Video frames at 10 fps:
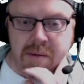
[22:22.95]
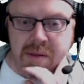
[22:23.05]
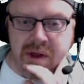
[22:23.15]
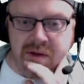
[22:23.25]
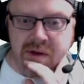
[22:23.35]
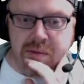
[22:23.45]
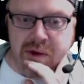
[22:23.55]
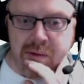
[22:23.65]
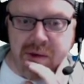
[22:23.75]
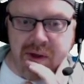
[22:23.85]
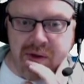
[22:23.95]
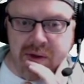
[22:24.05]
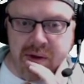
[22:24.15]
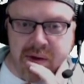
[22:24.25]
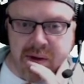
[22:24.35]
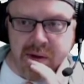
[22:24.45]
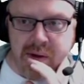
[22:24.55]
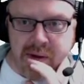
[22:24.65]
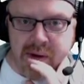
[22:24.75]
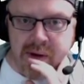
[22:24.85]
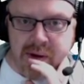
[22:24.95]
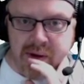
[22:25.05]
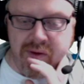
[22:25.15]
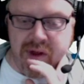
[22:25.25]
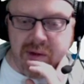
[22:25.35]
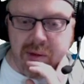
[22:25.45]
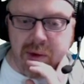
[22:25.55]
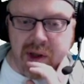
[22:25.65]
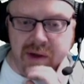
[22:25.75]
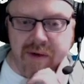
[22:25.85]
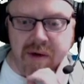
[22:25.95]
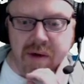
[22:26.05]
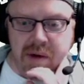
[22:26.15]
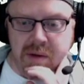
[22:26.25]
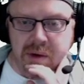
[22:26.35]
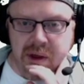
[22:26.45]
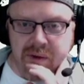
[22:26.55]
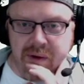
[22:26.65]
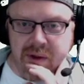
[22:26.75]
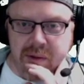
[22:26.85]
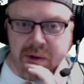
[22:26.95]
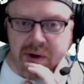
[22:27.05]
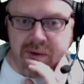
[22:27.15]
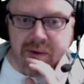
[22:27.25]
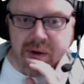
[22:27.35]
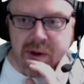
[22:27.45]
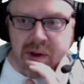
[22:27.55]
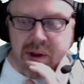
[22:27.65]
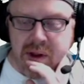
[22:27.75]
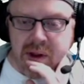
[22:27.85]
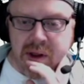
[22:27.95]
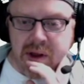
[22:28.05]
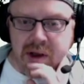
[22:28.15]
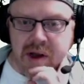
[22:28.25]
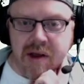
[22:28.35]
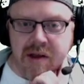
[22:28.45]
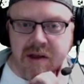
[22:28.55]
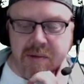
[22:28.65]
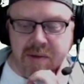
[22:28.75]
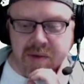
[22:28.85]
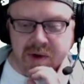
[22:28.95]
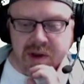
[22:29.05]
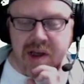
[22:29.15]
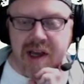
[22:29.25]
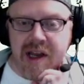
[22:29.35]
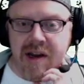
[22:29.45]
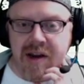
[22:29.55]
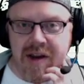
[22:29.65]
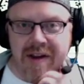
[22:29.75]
That's just pure maths. Not really what we're looking for. We're looking for some sort of custom designed.